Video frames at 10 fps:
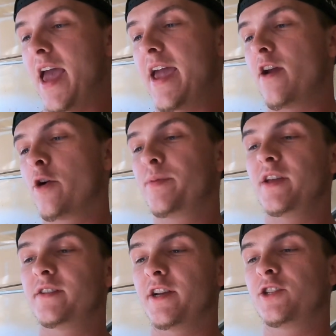
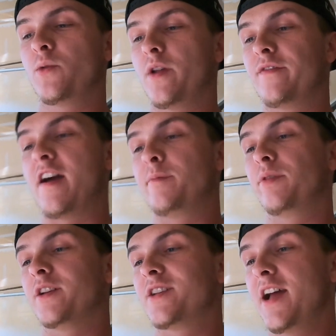ARP 625
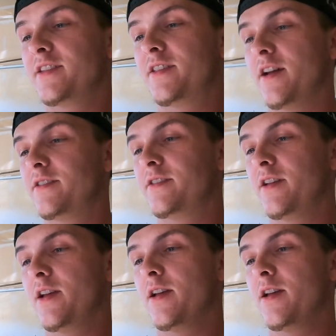plus head studs,